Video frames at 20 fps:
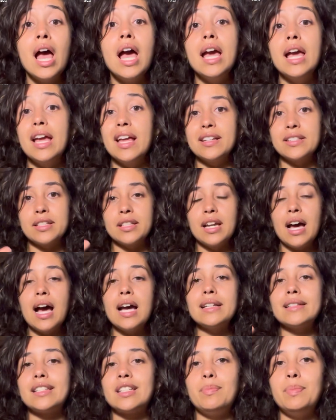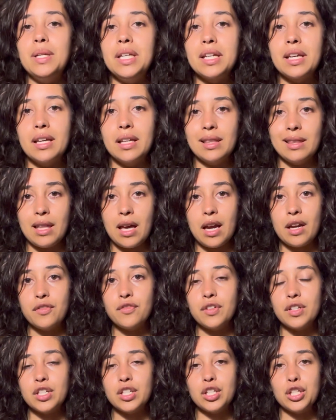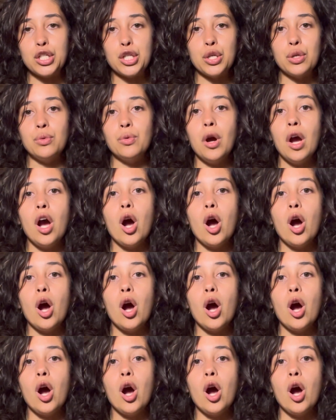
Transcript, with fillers: is not speaking life into you